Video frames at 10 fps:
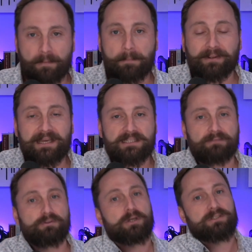from a place
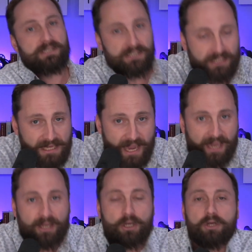of just
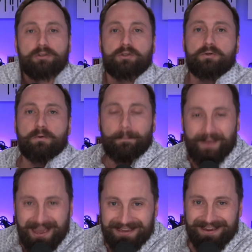seeing to
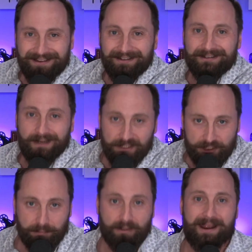paying
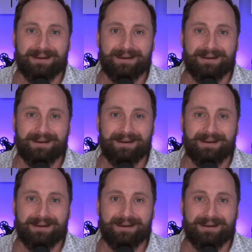customer?